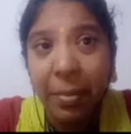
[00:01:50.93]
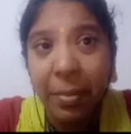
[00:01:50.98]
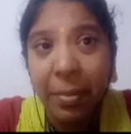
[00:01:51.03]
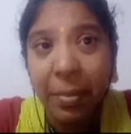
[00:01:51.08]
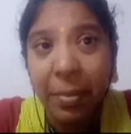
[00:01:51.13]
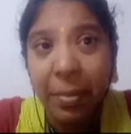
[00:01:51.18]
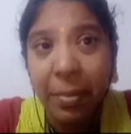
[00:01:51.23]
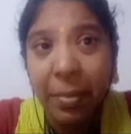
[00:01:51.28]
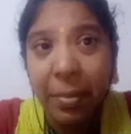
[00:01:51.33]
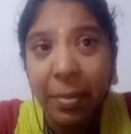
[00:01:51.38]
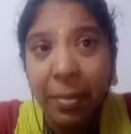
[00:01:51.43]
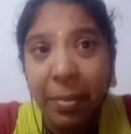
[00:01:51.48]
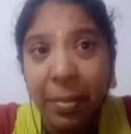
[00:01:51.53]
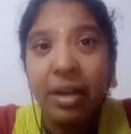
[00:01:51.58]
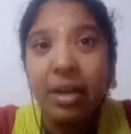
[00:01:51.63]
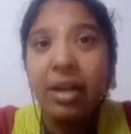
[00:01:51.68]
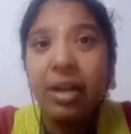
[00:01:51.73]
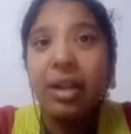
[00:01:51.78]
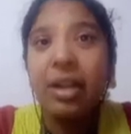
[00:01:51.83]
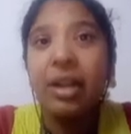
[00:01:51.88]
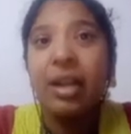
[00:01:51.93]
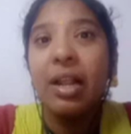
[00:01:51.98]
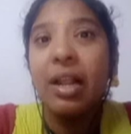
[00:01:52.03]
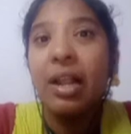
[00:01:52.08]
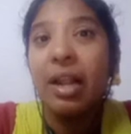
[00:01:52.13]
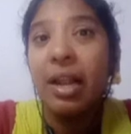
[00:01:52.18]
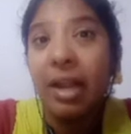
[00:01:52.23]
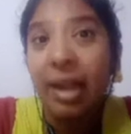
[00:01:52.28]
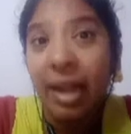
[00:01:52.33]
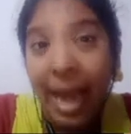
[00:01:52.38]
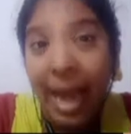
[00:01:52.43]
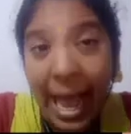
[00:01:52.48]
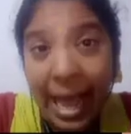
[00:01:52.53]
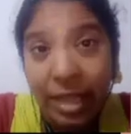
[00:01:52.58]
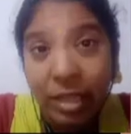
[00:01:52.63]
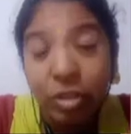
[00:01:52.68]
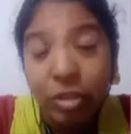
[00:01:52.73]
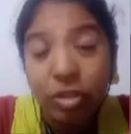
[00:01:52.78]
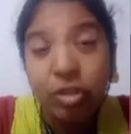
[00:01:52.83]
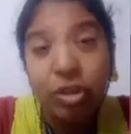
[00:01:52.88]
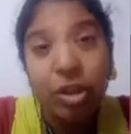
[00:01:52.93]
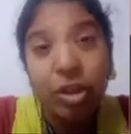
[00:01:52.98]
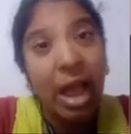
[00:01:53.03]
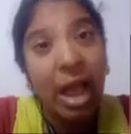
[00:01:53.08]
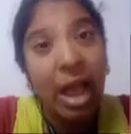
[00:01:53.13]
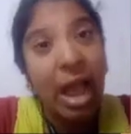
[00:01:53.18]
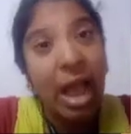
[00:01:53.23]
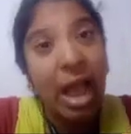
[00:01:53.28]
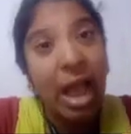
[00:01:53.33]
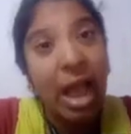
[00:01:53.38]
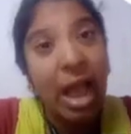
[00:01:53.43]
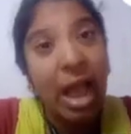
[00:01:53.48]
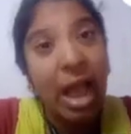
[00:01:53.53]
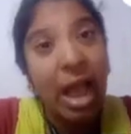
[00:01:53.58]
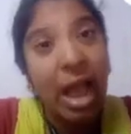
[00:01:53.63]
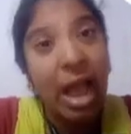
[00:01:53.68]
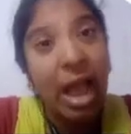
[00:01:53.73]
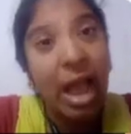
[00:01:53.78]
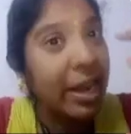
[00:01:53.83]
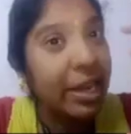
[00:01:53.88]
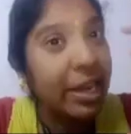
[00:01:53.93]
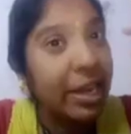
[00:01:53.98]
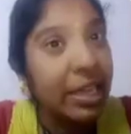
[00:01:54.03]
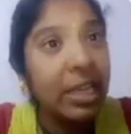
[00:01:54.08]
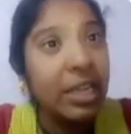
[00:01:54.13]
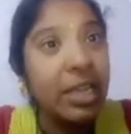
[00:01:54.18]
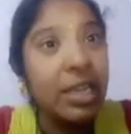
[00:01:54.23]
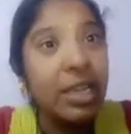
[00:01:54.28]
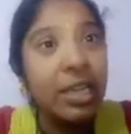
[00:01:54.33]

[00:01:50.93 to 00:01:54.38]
The bear likes to have honey,